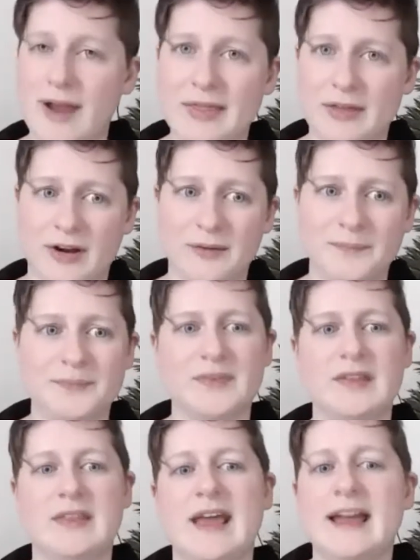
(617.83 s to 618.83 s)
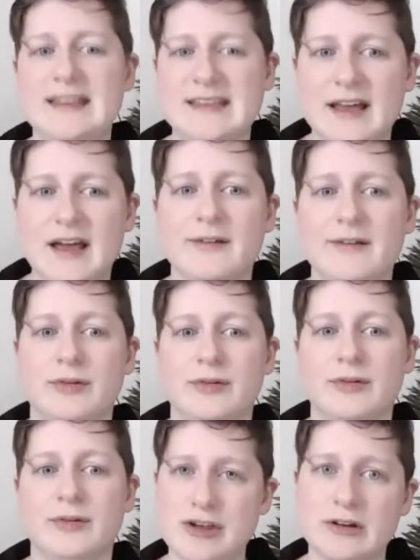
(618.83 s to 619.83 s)
Rather, the idea
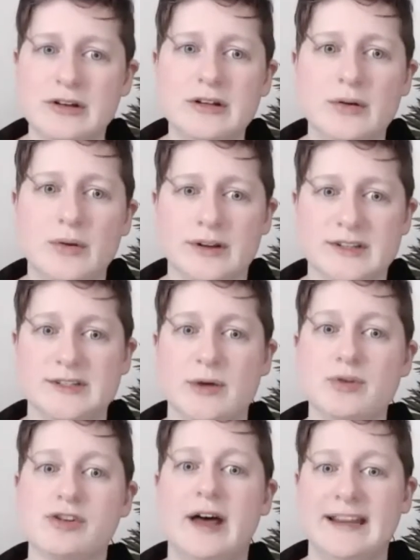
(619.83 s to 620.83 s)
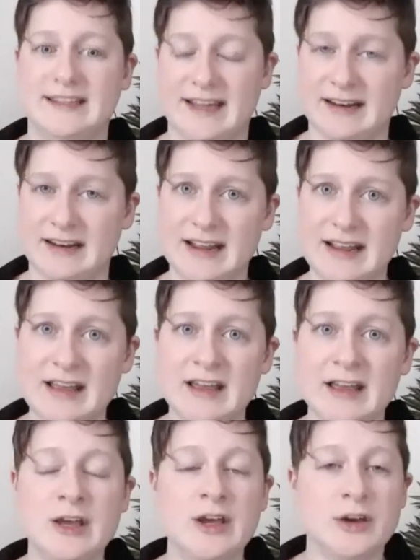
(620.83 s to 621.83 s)
of relational or social
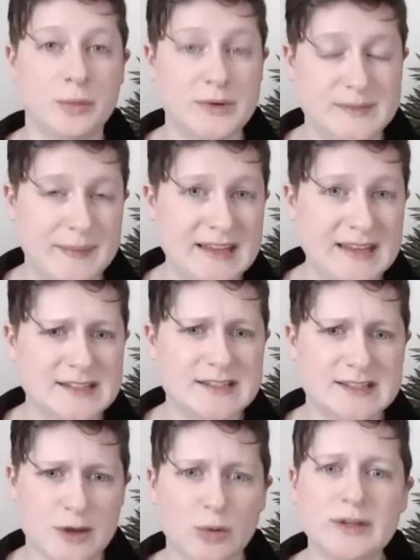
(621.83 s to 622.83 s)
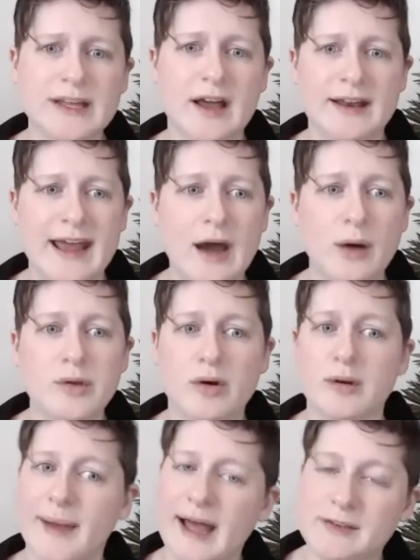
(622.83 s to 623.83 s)
identity was based solely on
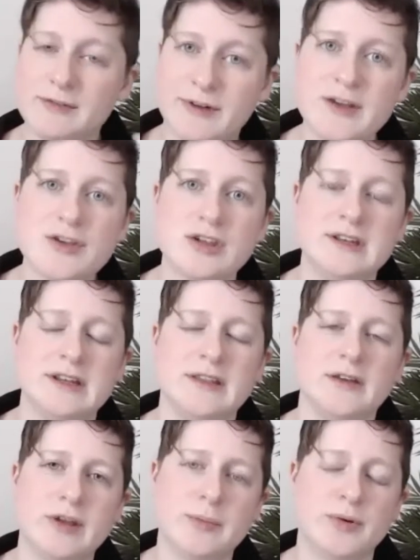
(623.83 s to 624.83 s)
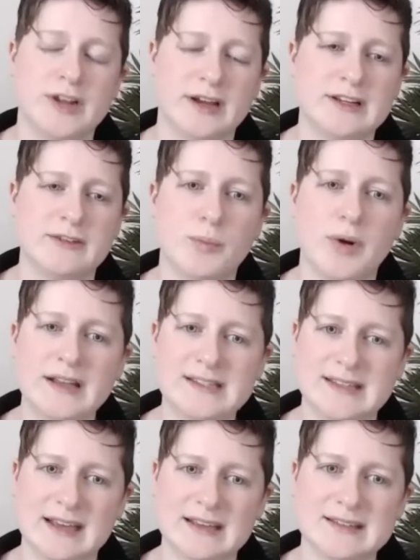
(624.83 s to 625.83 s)
how your body functioned in the reproductive
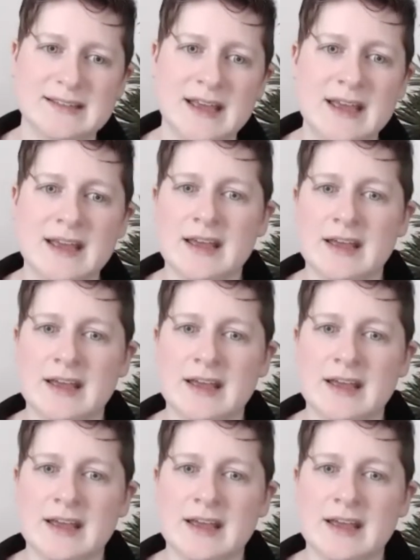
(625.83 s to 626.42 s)
process.